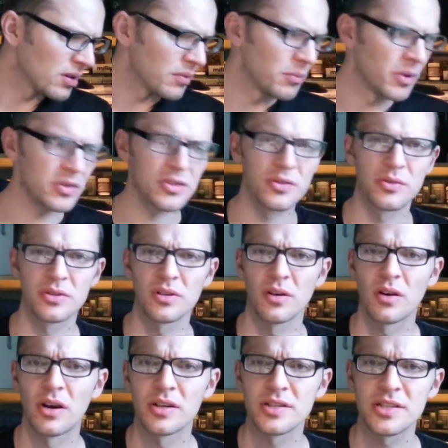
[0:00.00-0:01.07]
Monsters on
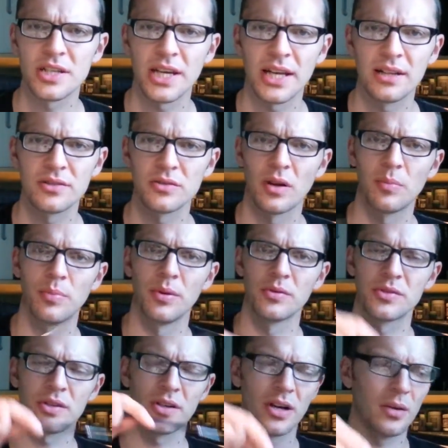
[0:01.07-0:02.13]
large scale. So I'll
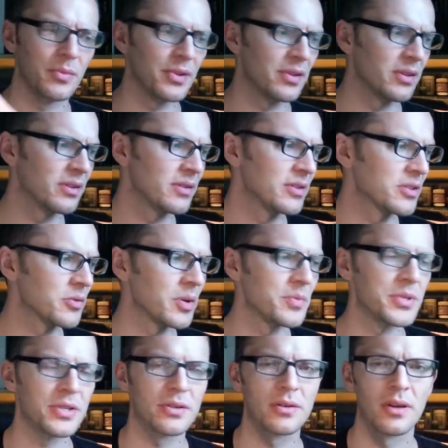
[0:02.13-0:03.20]
post a comment in the
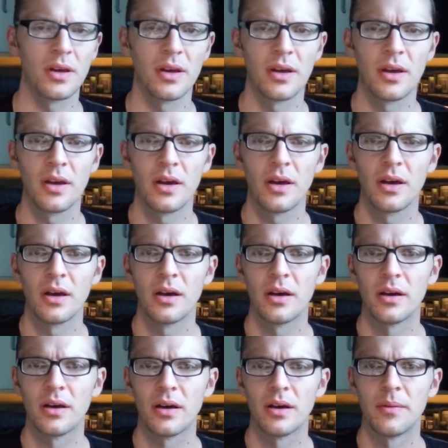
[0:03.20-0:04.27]
description.
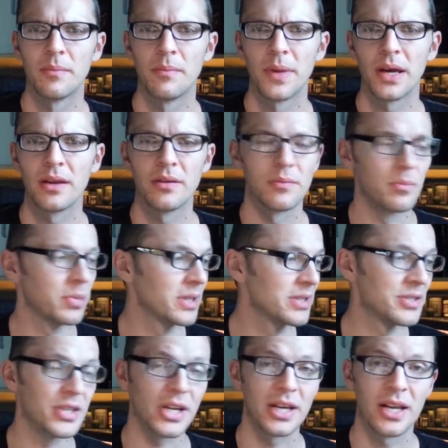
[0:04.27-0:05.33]
And
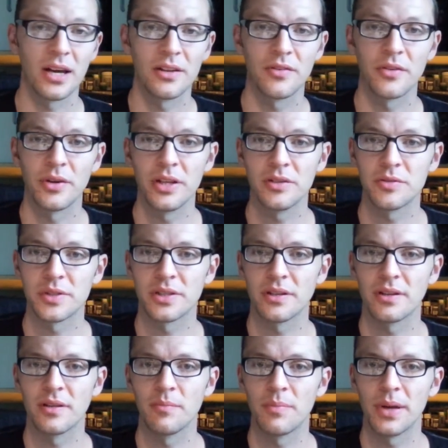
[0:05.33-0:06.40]
please check it out if you're
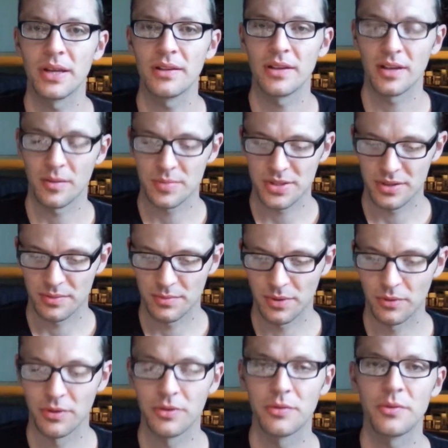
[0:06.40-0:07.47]
interested in painting up some
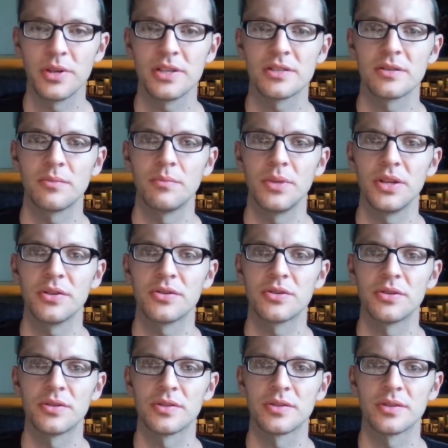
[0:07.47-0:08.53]
Lord of the Rings
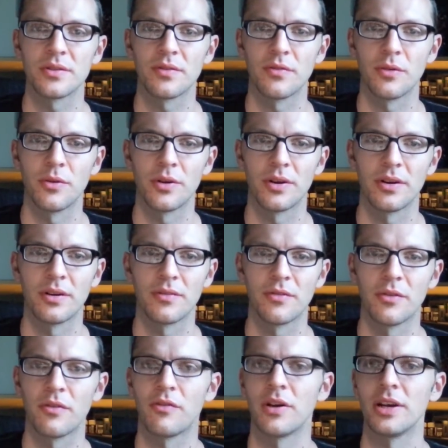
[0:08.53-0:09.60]
miniatures for
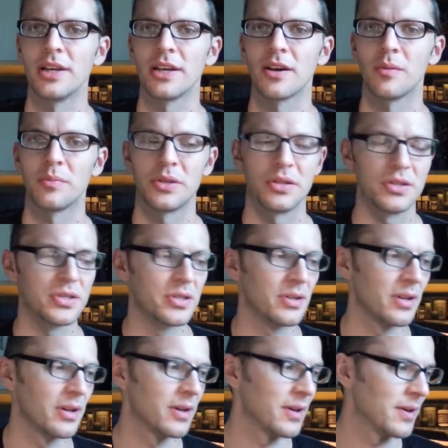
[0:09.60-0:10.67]
a friendly competition.